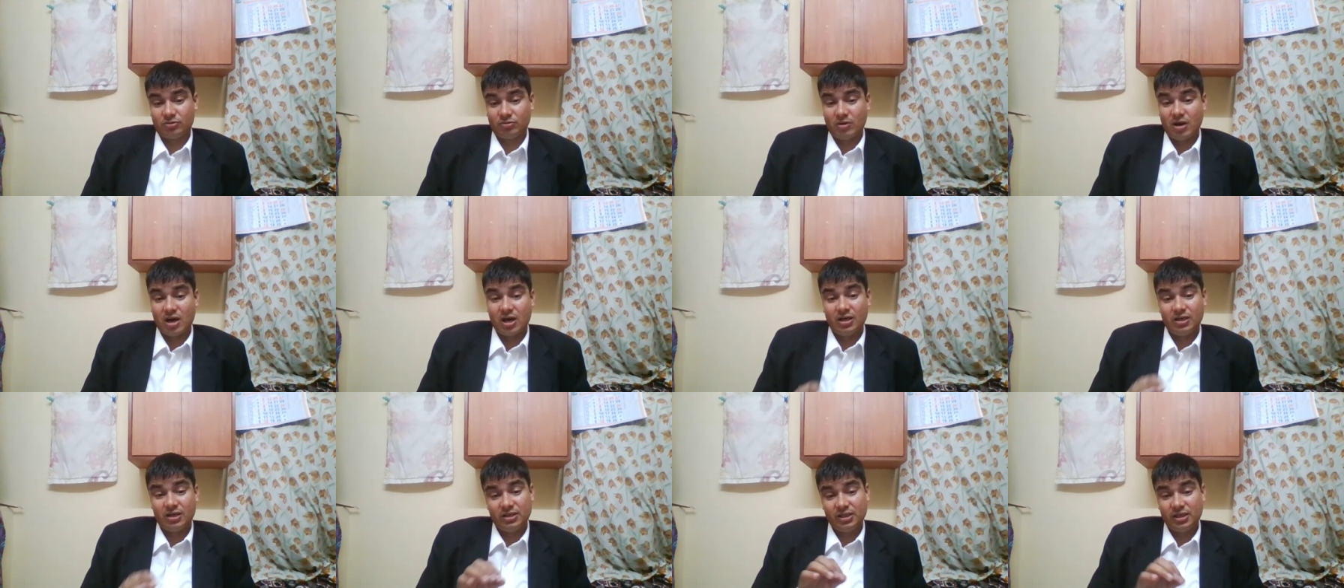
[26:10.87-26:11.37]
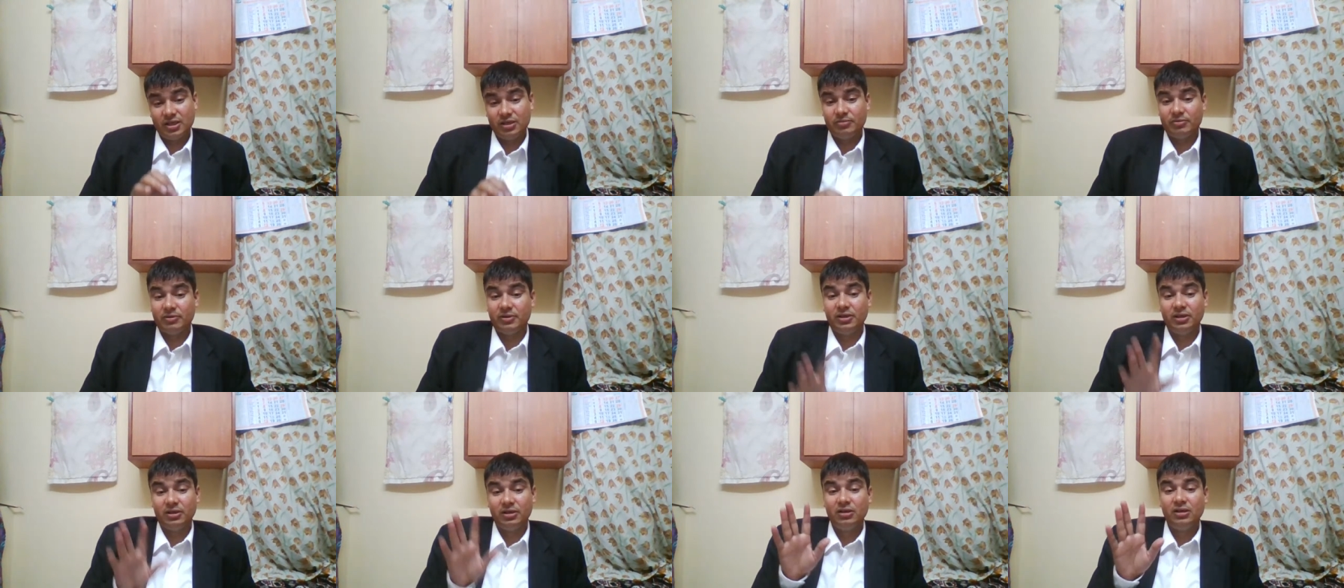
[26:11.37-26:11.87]
So
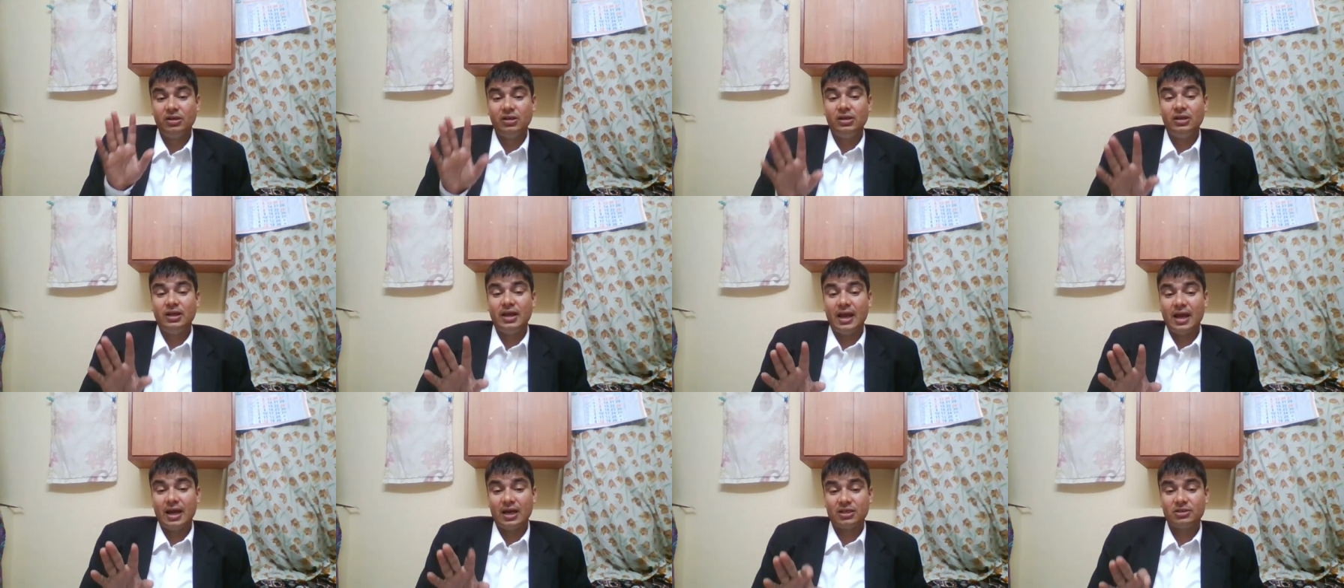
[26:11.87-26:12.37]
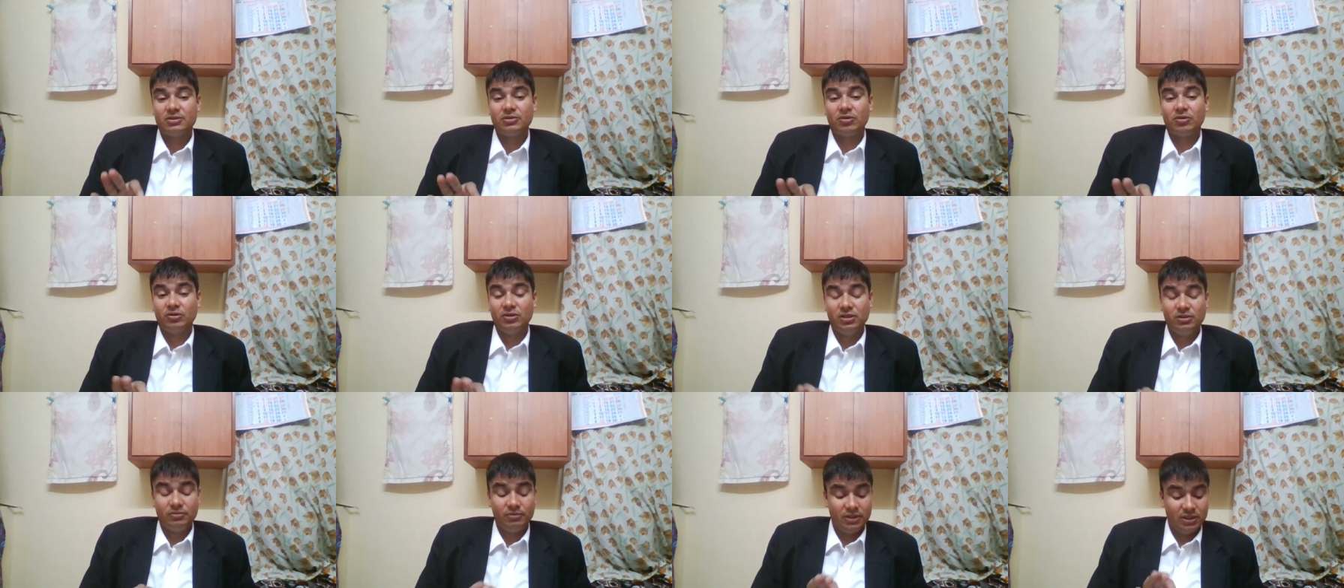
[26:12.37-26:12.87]
RTI will act
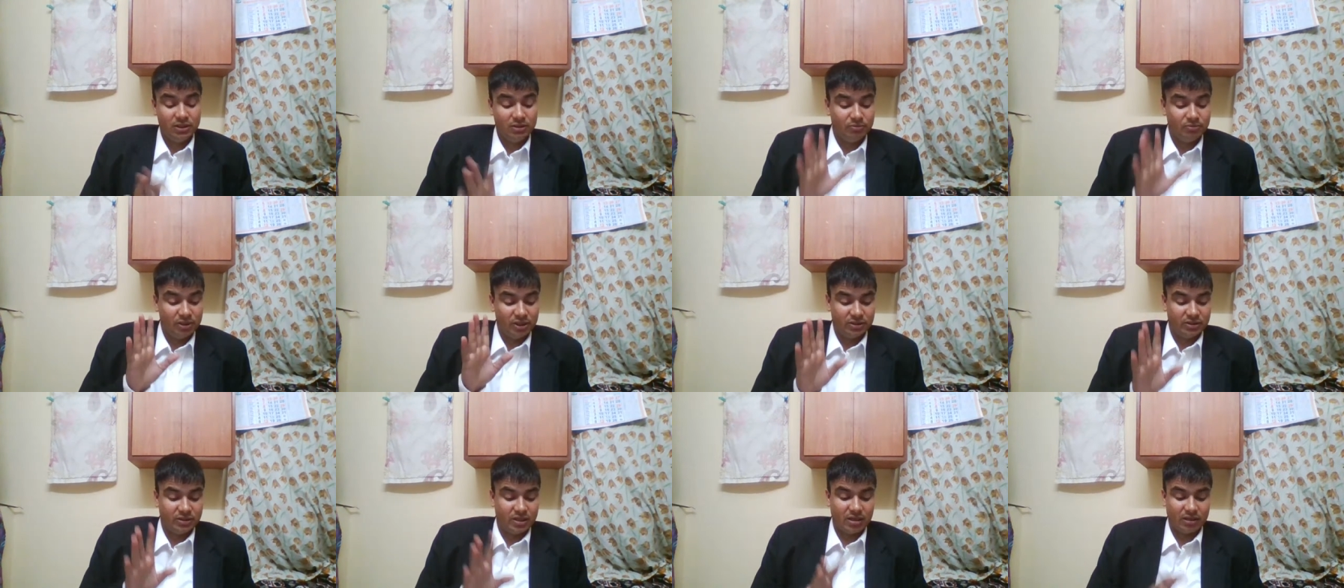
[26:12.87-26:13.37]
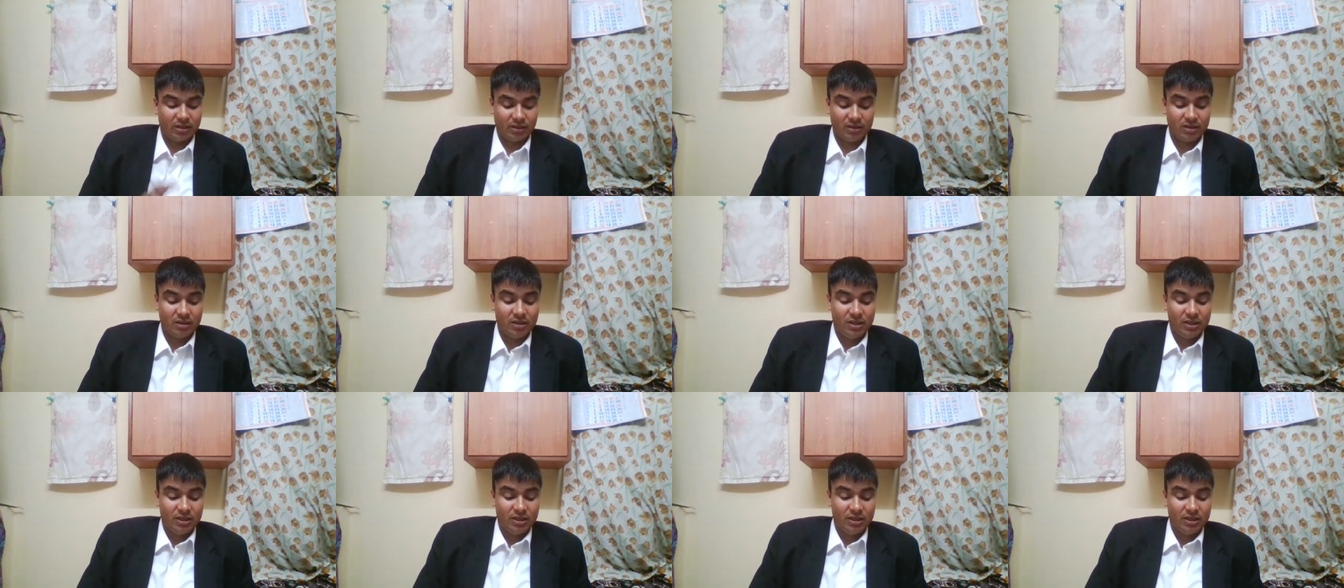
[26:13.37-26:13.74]
only will limit that.